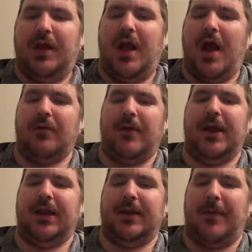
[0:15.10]
I
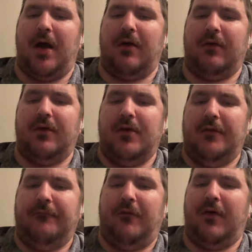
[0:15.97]
rated about
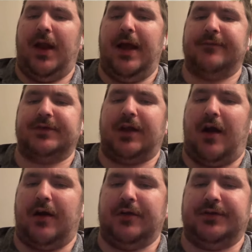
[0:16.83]
4.5
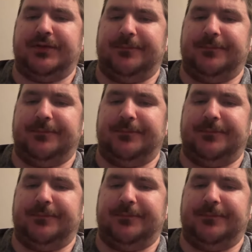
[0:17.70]
stars.